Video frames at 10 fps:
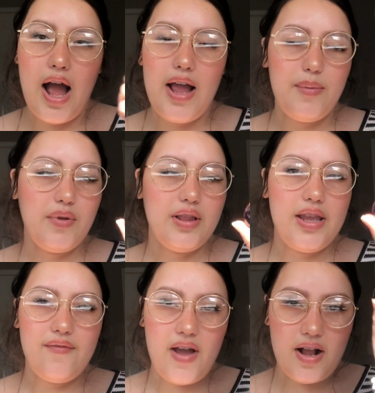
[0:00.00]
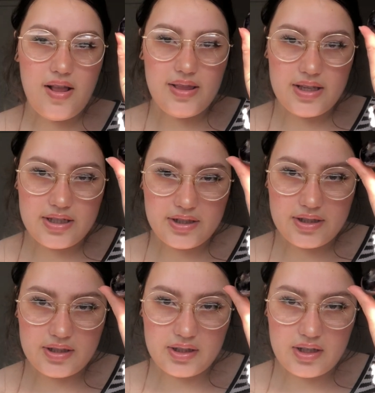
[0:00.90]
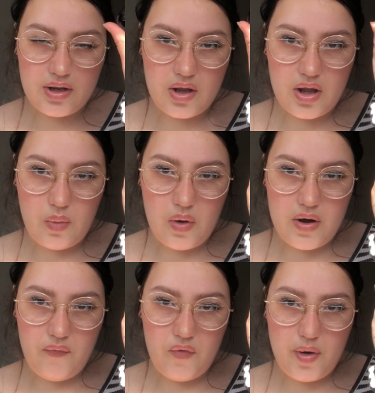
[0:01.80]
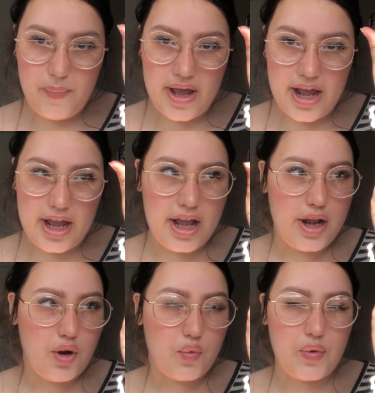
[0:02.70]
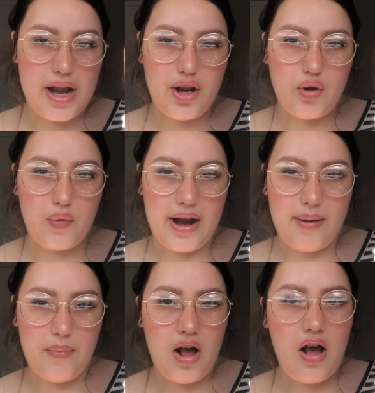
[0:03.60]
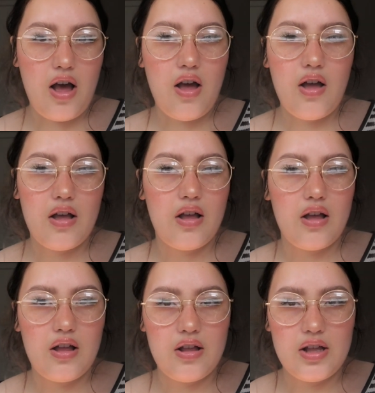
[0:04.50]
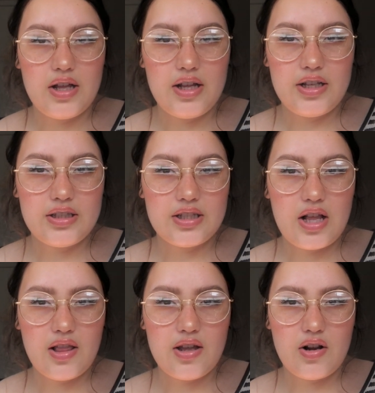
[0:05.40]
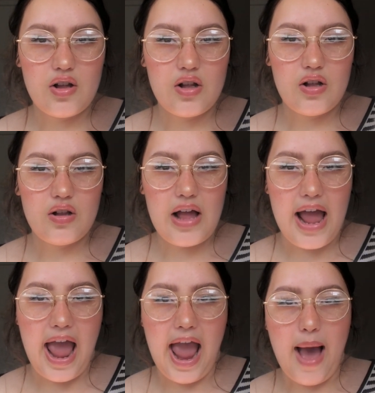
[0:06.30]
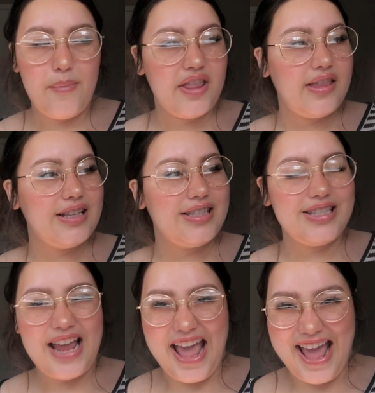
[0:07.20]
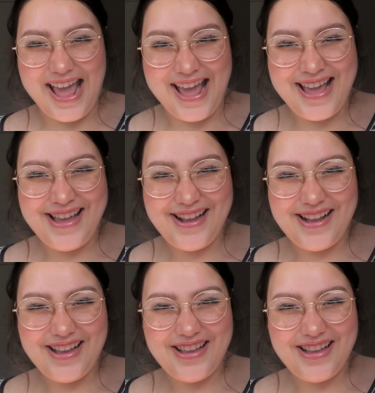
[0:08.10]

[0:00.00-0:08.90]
I believe I got this one from my great grandma. It's a little amethyst egg.